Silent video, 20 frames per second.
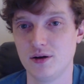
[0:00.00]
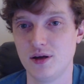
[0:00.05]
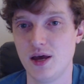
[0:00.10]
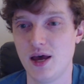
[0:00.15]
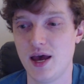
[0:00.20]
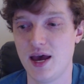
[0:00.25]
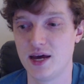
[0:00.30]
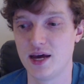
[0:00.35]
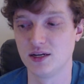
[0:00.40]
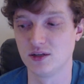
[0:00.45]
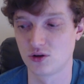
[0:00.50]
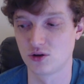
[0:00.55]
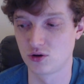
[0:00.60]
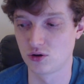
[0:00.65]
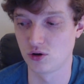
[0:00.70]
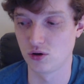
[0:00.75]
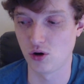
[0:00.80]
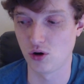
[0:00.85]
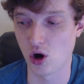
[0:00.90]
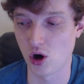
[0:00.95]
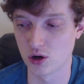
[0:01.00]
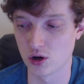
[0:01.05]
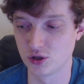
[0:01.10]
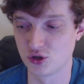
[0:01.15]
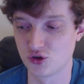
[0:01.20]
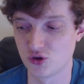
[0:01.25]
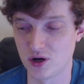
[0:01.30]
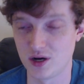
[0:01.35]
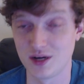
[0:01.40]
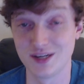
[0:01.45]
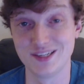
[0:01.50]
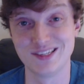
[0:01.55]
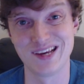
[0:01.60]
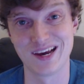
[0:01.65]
and card draw is